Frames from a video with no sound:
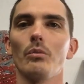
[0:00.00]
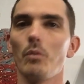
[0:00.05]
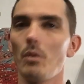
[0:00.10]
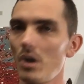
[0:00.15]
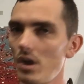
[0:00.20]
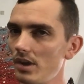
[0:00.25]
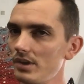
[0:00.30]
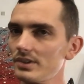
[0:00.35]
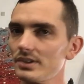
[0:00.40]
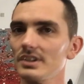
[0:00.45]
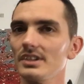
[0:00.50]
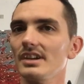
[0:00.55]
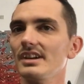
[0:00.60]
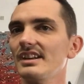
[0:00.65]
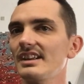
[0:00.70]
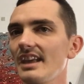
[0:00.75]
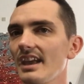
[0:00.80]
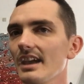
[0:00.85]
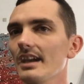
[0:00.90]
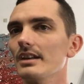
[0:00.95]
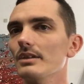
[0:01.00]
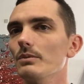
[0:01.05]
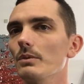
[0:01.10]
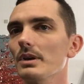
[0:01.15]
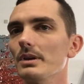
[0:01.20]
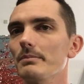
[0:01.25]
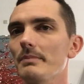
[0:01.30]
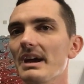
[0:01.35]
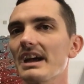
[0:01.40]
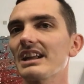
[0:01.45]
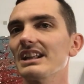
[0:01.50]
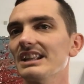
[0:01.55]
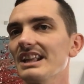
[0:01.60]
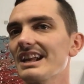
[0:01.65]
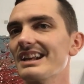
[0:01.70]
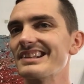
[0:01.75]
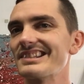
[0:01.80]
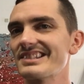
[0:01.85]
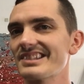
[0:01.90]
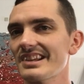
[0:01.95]
water again would make a
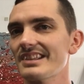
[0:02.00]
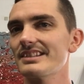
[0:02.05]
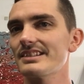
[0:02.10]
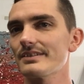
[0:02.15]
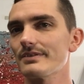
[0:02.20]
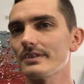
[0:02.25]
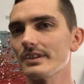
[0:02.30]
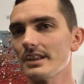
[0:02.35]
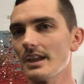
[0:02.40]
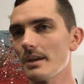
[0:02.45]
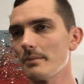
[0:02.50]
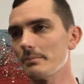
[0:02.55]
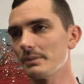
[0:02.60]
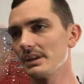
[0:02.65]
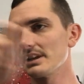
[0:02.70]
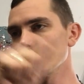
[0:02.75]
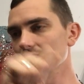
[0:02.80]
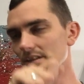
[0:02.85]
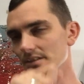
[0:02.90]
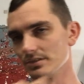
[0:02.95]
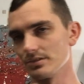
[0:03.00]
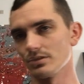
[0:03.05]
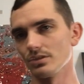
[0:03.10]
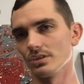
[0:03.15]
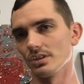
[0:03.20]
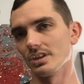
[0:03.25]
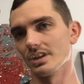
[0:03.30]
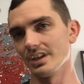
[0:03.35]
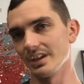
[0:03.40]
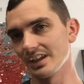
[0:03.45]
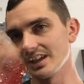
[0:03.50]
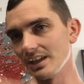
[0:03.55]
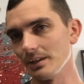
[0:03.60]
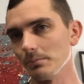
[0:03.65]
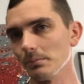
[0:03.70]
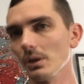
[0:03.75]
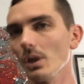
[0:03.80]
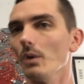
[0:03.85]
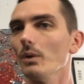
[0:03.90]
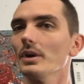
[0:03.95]
lot of sense for that because you're going to
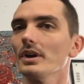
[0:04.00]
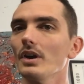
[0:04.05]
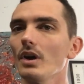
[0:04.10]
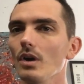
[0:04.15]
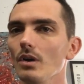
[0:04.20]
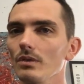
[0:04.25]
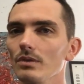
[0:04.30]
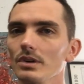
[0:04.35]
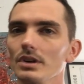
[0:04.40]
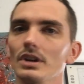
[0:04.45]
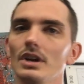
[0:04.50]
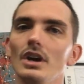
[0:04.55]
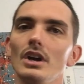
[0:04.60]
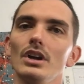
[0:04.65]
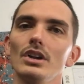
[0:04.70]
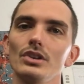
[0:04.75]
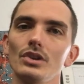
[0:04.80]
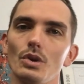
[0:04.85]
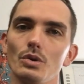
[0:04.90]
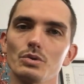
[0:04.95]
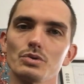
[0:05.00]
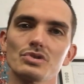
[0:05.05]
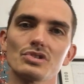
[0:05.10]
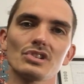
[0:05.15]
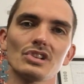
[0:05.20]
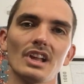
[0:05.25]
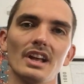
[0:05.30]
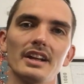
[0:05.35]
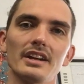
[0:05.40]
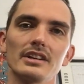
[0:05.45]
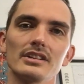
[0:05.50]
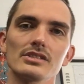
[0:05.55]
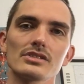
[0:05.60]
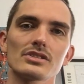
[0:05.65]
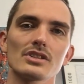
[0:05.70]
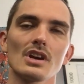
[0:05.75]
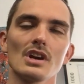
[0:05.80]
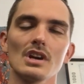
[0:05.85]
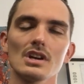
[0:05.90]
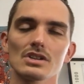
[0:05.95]
keep going over those
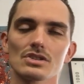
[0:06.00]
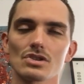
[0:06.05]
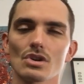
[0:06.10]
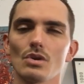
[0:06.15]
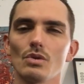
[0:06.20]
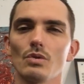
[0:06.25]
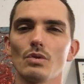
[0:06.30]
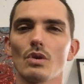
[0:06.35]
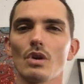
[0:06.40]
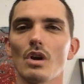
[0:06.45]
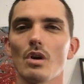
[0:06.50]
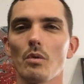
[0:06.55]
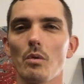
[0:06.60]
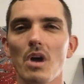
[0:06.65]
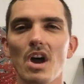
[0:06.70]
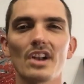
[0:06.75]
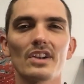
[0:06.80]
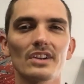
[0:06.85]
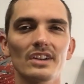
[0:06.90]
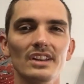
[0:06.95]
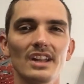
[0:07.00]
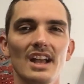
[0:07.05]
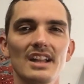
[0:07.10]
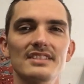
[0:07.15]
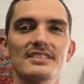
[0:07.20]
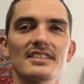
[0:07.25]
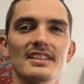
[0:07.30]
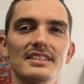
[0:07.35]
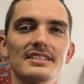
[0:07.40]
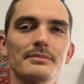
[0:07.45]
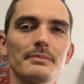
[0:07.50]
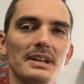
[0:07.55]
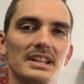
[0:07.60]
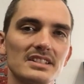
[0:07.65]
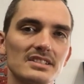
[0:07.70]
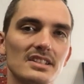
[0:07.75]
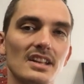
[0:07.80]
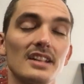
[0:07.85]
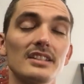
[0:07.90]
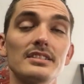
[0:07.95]
layers. So water in that sense
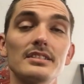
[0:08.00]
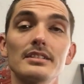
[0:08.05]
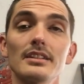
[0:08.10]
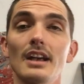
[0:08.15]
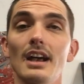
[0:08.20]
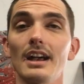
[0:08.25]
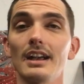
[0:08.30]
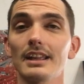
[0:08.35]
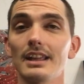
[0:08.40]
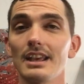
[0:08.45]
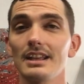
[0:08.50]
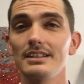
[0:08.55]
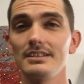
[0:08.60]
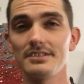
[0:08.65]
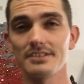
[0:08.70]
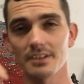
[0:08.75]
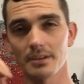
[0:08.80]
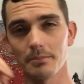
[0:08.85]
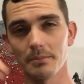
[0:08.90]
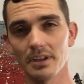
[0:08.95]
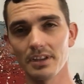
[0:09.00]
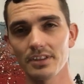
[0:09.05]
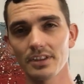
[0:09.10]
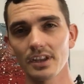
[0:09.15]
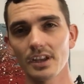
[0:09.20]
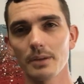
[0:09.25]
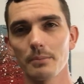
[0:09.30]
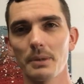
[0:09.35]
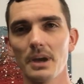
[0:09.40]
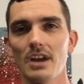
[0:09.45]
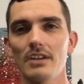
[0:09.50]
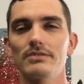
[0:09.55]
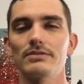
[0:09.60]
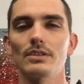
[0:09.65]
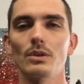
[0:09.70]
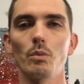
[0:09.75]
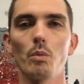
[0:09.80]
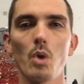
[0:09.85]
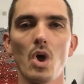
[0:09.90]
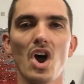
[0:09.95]
makes sense. Again, something to think about
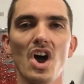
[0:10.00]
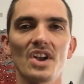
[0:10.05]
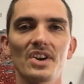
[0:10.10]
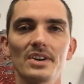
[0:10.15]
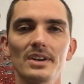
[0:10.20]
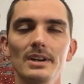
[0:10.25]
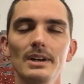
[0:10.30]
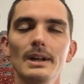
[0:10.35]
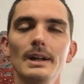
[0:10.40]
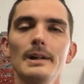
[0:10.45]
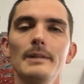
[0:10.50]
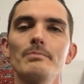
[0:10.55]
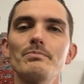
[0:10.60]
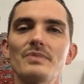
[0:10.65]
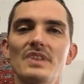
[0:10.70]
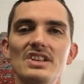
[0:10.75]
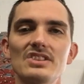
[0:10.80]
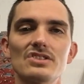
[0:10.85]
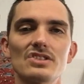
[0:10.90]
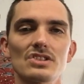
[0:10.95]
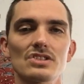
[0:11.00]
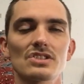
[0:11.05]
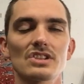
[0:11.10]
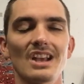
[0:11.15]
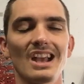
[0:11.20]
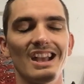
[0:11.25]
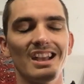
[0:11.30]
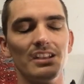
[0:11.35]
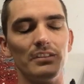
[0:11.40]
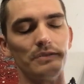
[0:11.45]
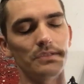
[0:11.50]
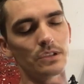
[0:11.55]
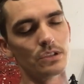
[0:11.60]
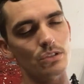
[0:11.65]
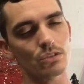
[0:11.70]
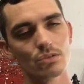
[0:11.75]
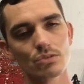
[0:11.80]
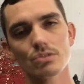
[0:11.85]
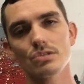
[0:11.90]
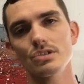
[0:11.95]
for water is just that if you
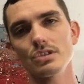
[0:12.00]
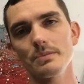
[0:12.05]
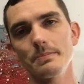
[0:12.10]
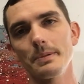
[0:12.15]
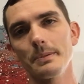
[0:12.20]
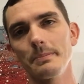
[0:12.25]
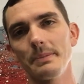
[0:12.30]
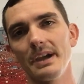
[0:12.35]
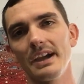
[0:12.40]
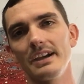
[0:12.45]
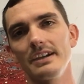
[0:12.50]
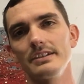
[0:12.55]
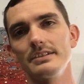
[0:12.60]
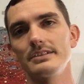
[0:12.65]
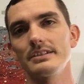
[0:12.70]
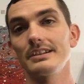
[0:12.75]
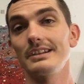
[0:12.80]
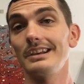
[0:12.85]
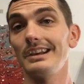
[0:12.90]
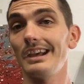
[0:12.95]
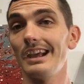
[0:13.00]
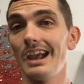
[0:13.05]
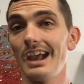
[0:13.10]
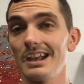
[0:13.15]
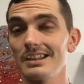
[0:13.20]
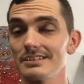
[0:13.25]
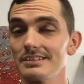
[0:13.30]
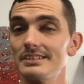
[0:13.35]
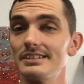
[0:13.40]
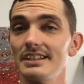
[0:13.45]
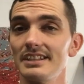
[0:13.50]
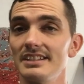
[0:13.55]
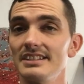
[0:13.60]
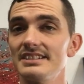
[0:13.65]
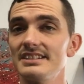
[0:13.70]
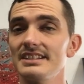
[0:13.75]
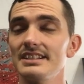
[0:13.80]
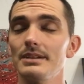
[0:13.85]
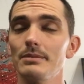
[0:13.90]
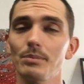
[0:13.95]
use cheaper paints, it has a
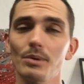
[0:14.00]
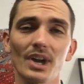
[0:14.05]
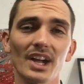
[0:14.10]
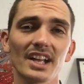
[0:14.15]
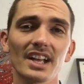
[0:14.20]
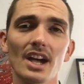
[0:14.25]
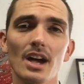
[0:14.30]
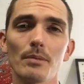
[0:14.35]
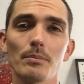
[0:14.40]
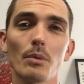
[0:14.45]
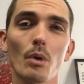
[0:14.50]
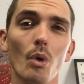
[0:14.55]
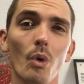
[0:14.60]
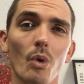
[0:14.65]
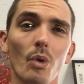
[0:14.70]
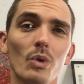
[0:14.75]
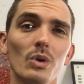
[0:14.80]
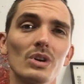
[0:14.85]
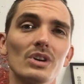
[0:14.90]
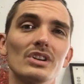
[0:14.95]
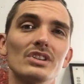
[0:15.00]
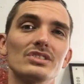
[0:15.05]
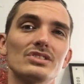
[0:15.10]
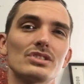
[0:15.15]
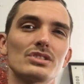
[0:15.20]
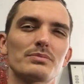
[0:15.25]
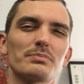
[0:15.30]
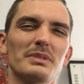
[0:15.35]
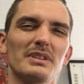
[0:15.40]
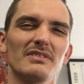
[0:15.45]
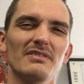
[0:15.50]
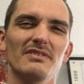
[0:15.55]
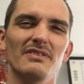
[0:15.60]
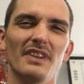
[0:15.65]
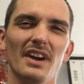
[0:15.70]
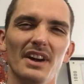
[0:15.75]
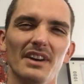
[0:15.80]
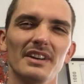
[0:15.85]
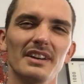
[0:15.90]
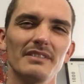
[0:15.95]
tendency to break up or just be
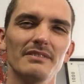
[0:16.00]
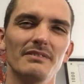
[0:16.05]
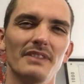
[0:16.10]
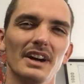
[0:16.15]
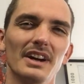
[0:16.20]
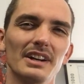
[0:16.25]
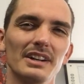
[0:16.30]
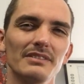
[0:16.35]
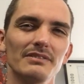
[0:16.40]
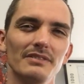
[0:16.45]
very, very,